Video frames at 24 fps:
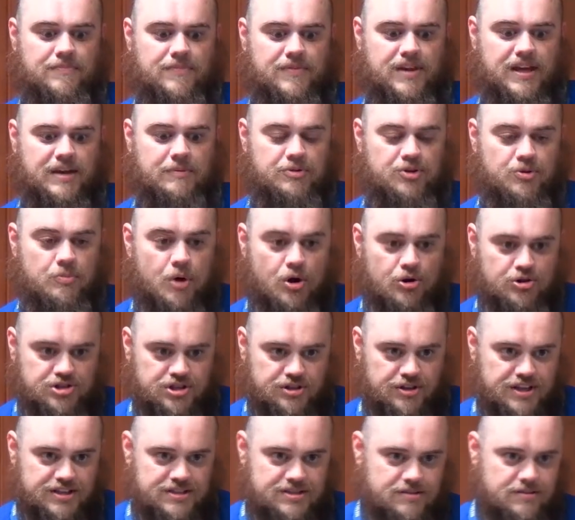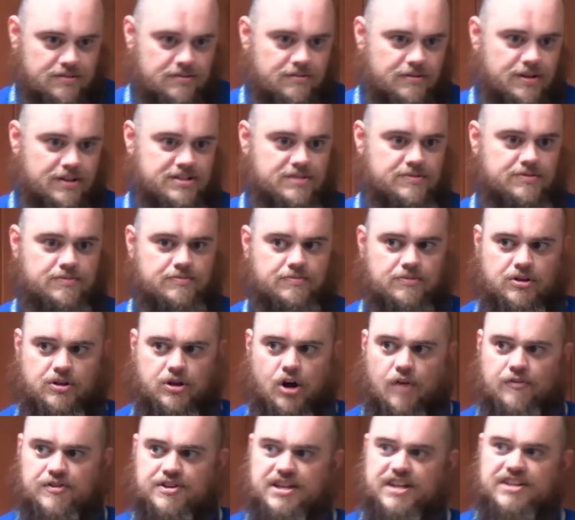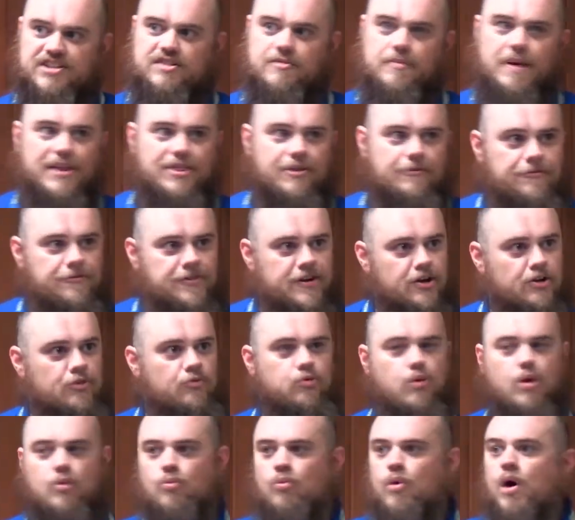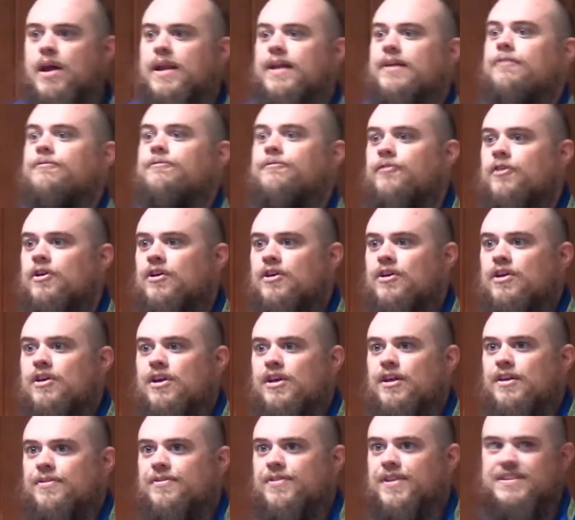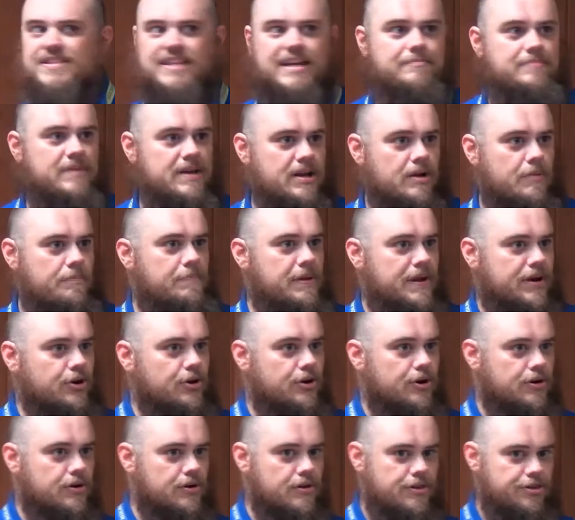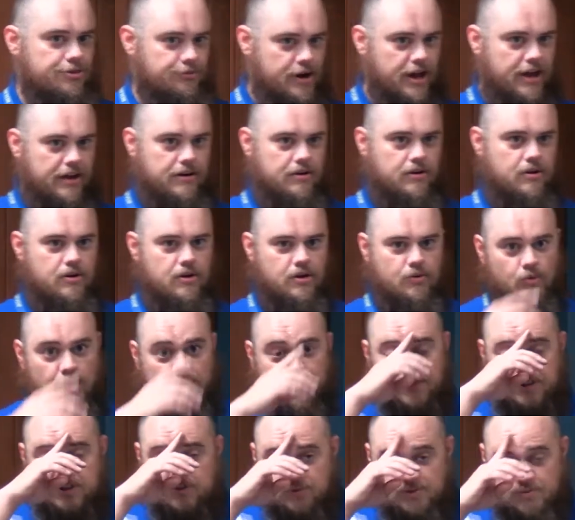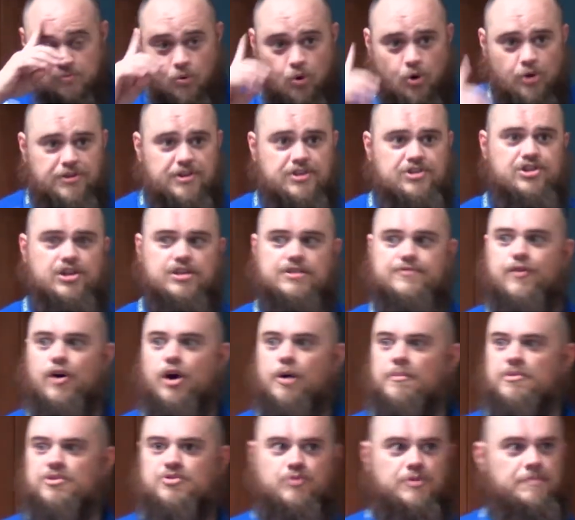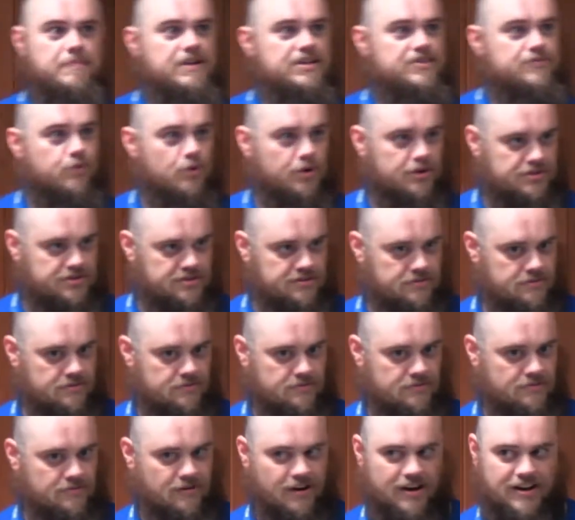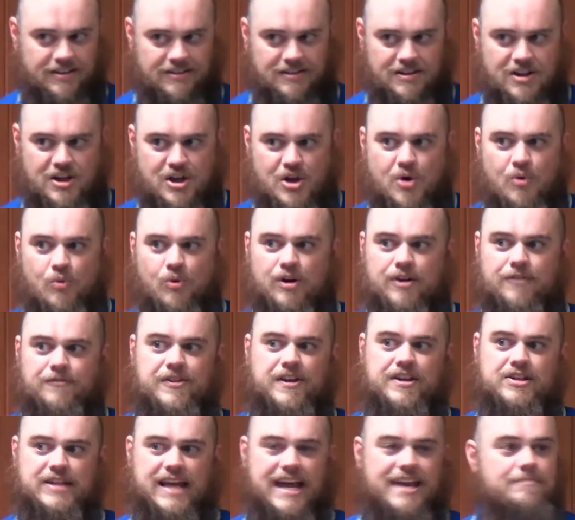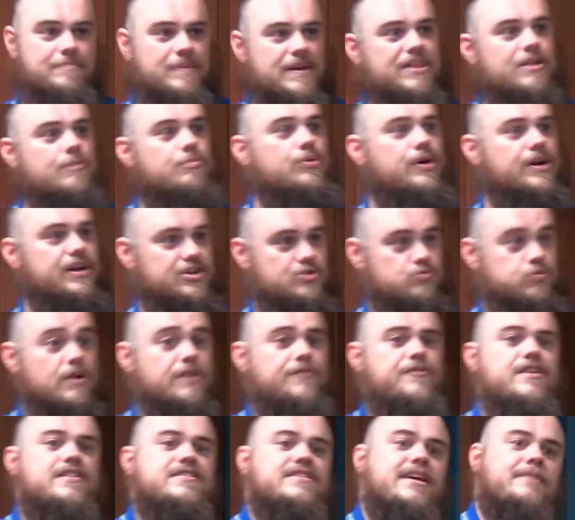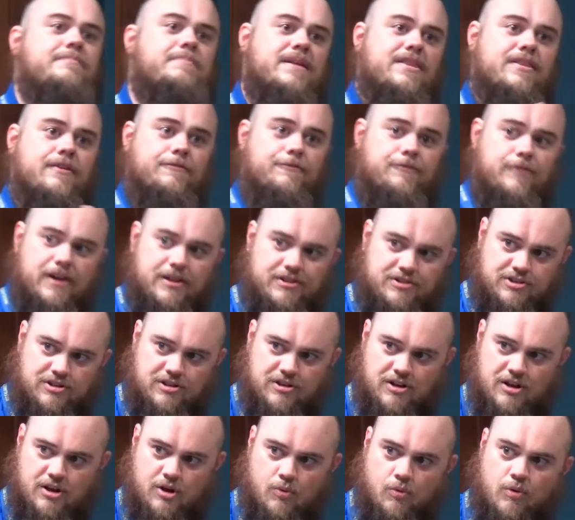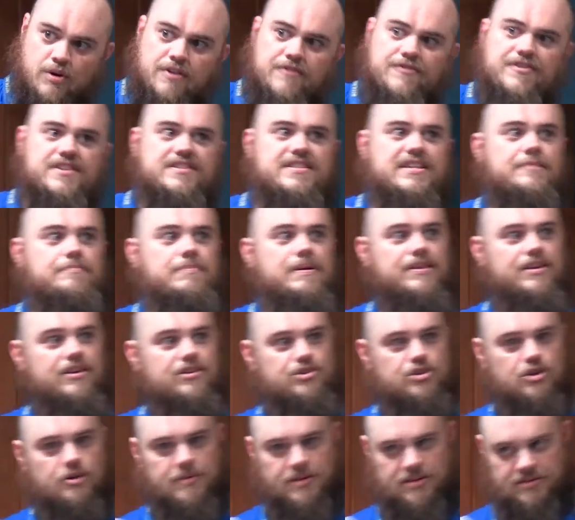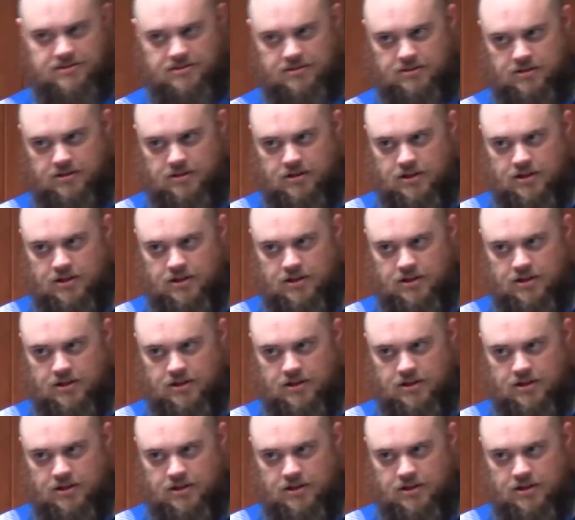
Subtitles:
into motion this conversation about the fear of what if this had been a bigger threat? What if this was more than just farmers with pitchforks, right? What if this had been the British? What if this had been the French? What if this had been the Germans?